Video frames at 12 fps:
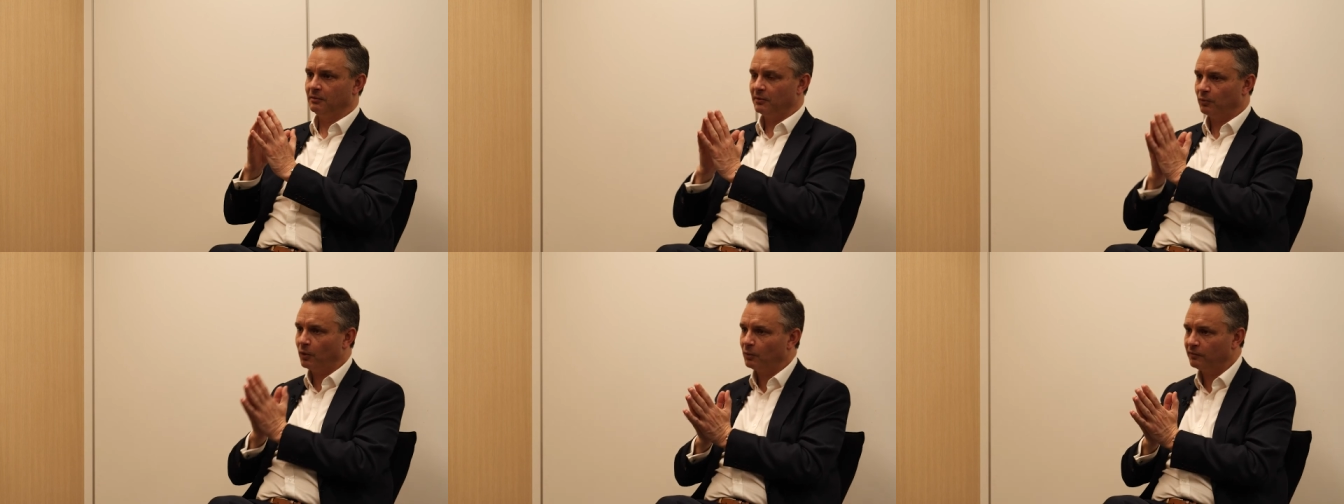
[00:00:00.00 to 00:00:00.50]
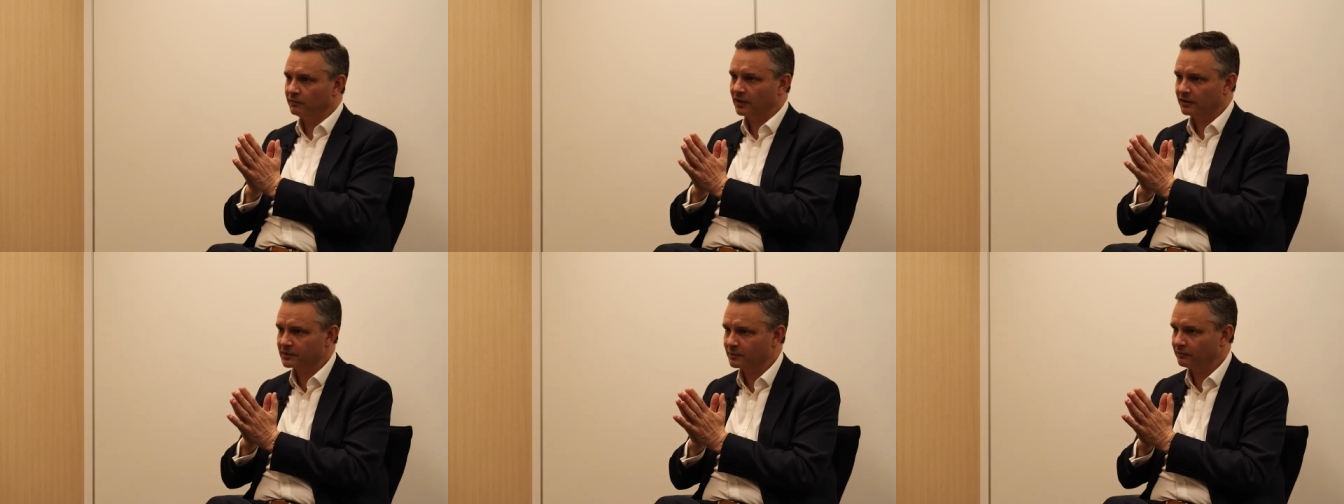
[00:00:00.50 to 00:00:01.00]
But what we've
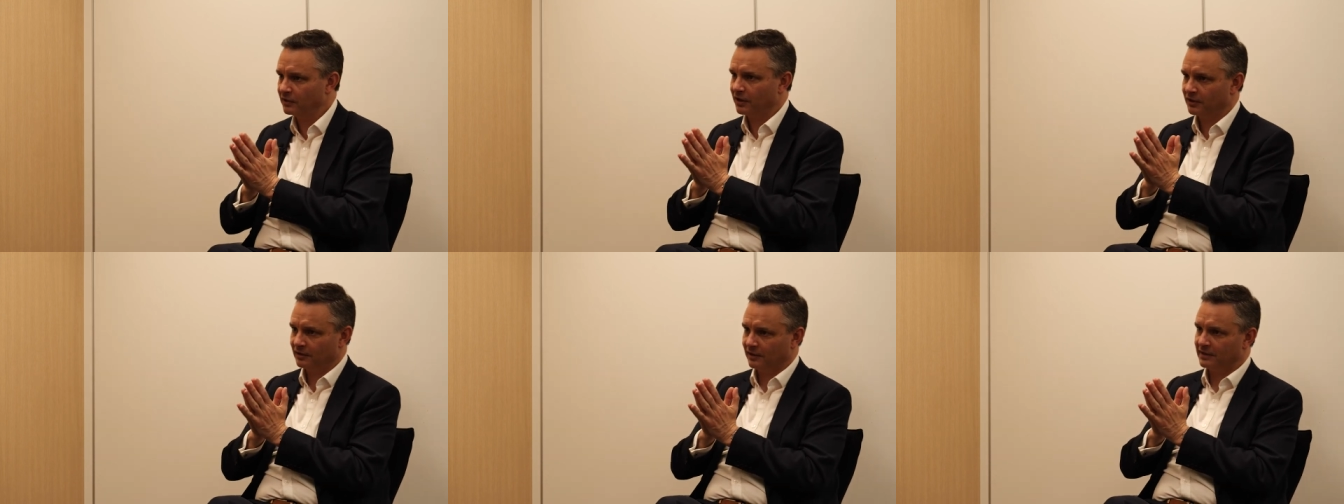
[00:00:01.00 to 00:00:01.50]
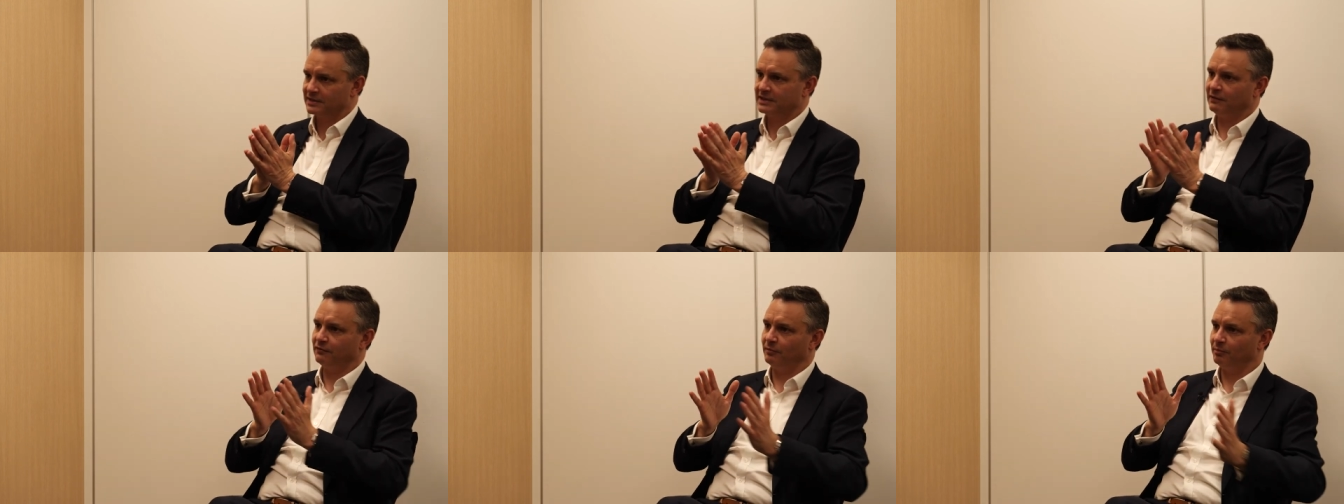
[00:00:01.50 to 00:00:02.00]
done is we've taken the last
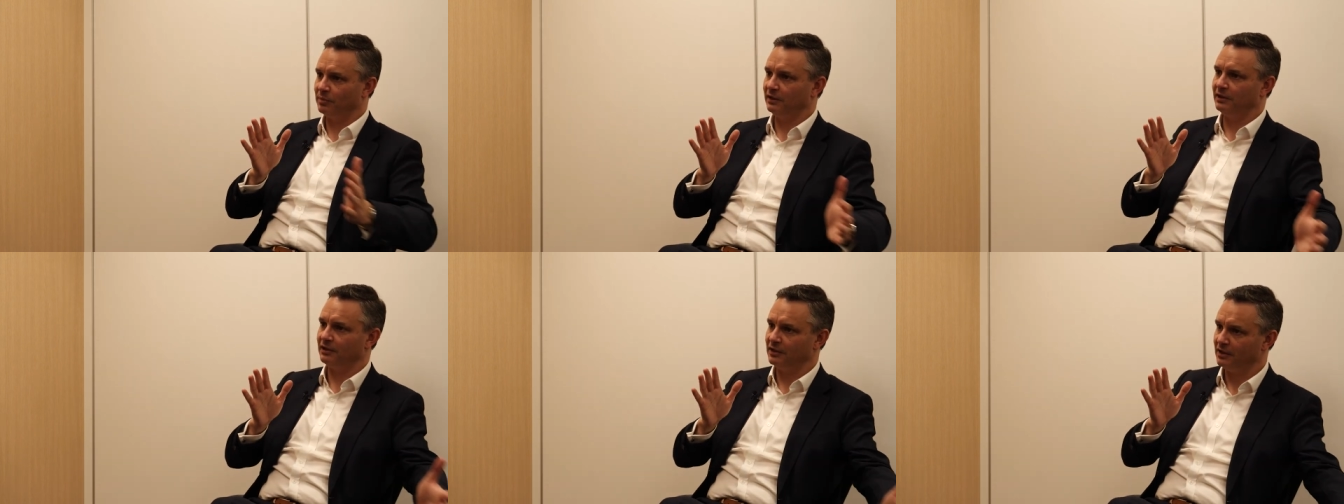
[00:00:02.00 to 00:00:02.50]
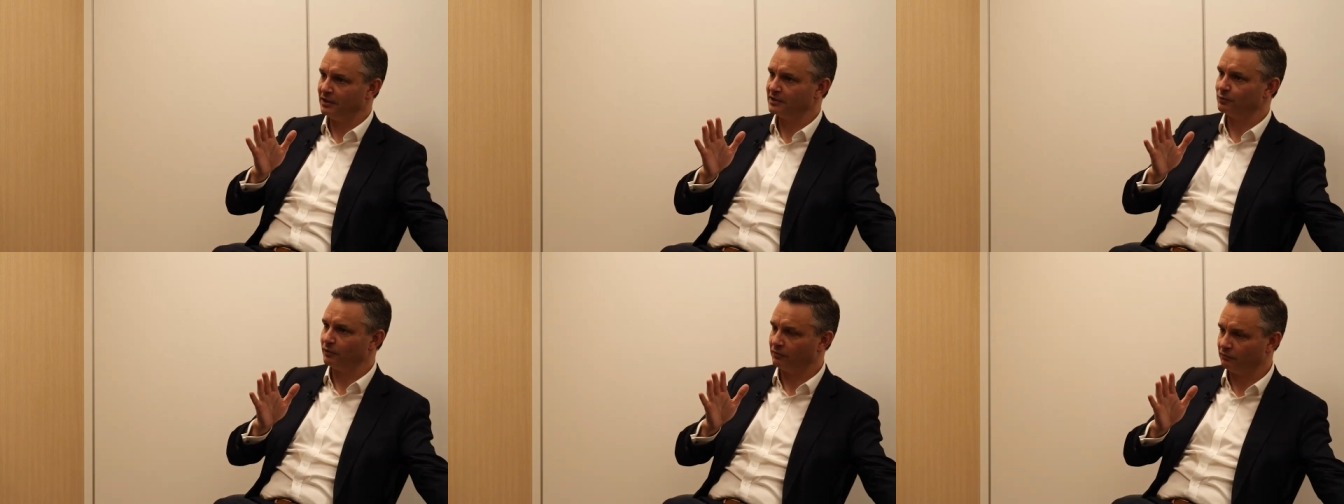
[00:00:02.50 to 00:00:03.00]
7 billion
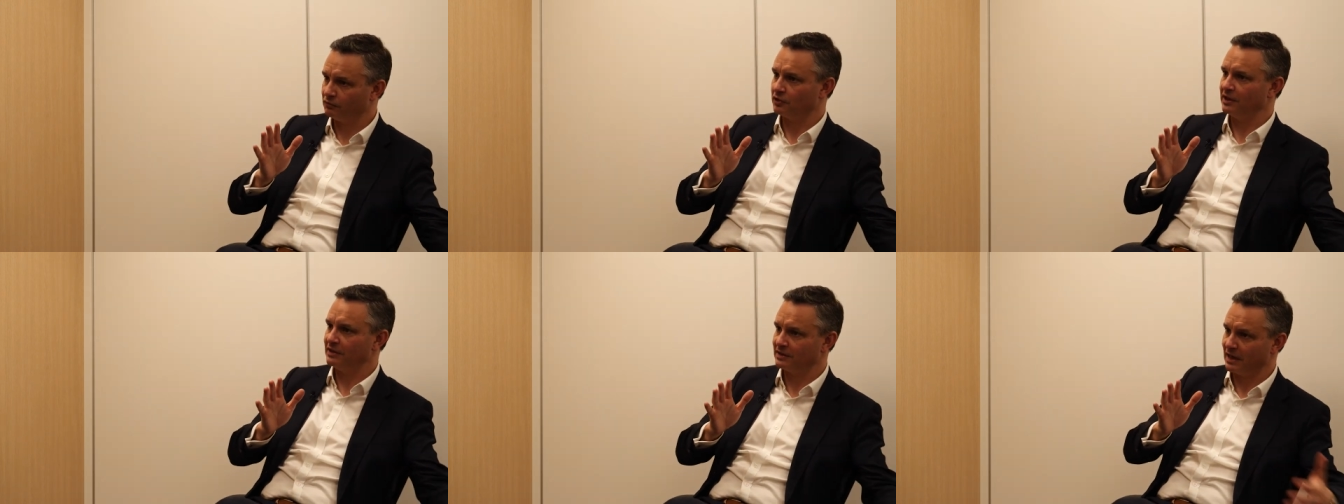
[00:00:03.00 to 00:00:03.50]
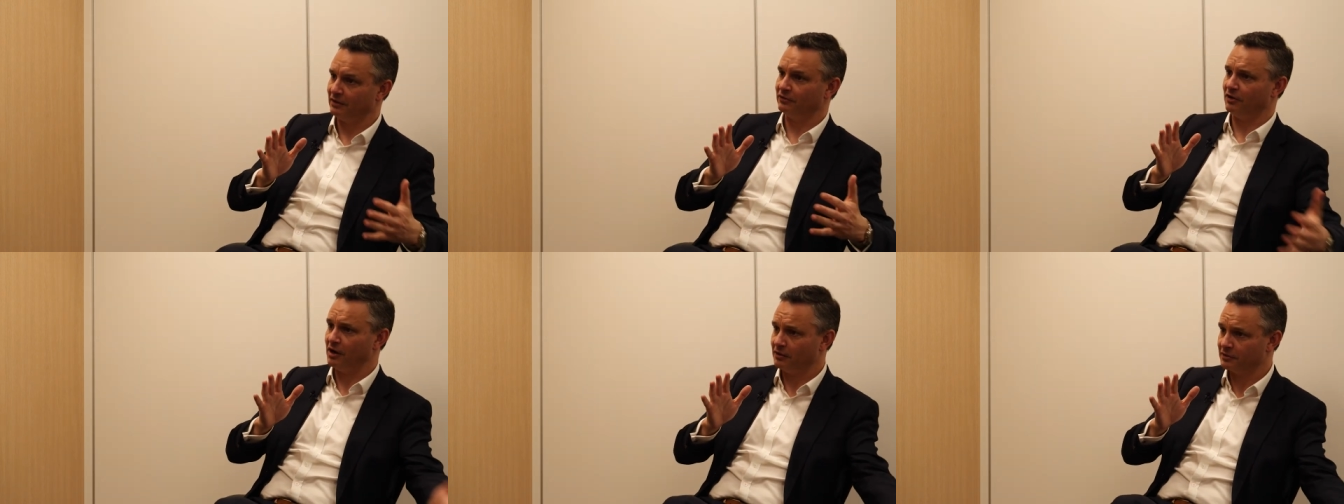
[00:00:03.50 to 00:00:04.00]
years worth of trees and
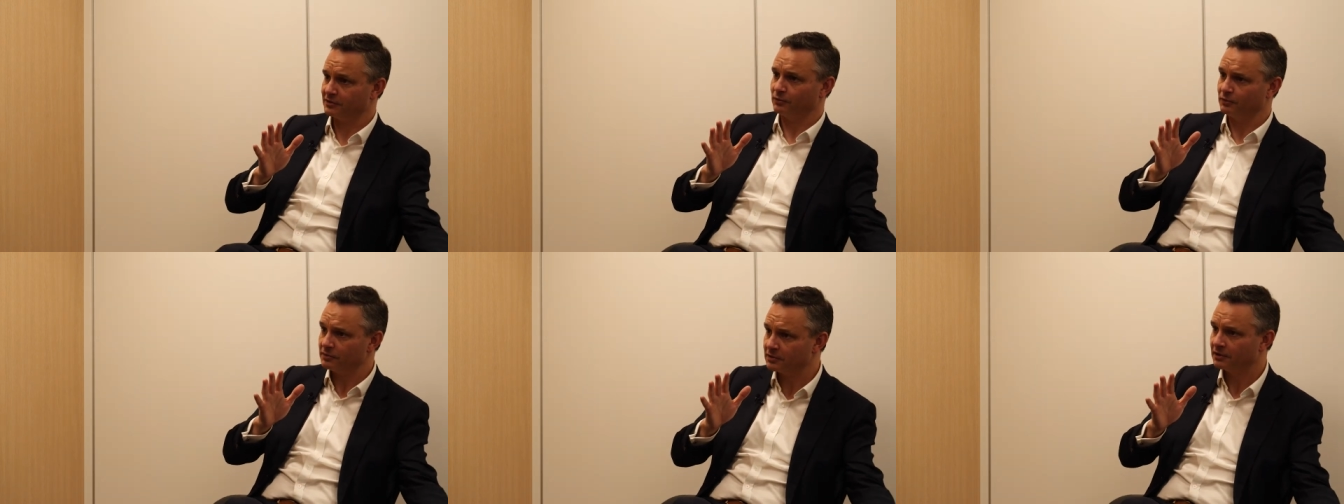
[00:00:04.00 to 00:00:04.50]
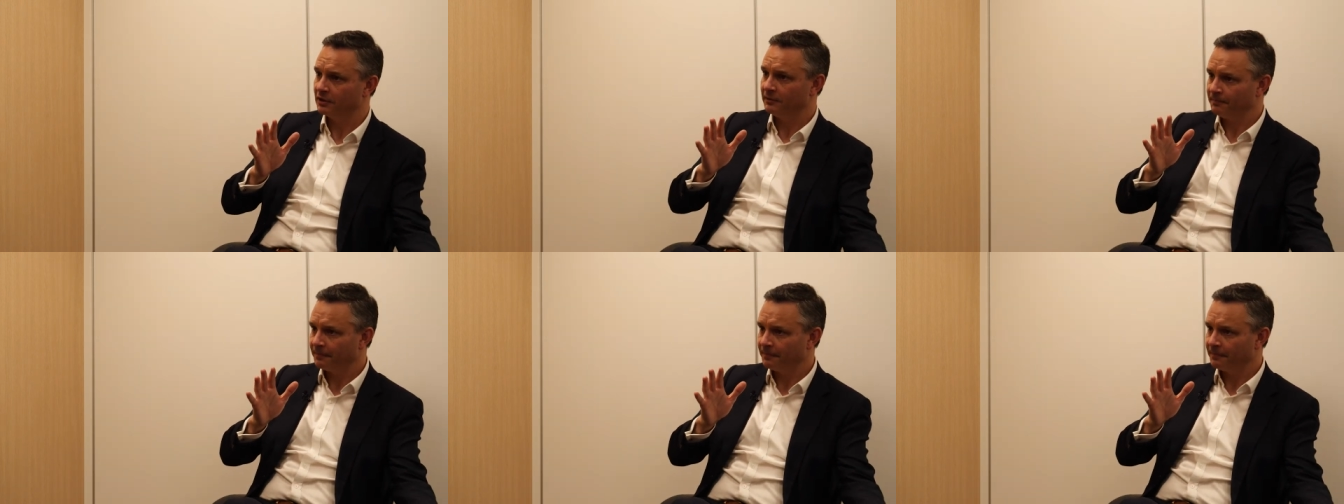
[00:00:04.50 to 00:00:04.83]
dinosaurs. Mm.